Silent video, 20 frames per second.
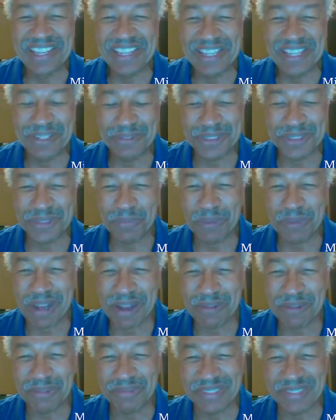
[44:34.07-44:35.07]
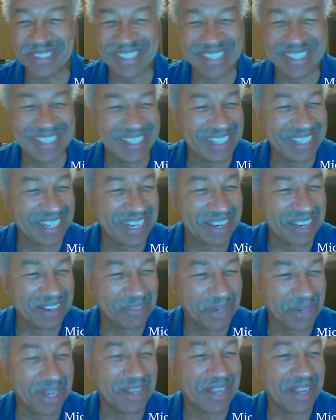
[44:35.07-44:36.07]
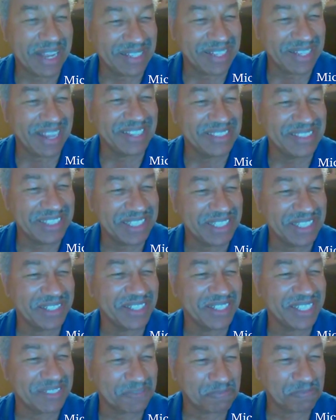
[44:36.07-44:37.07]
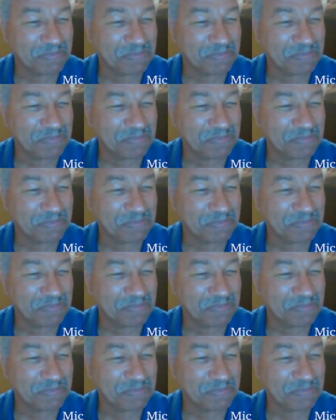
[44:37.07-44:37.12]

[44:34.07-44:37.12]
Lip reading: It was probably, well, I'd like to hear it.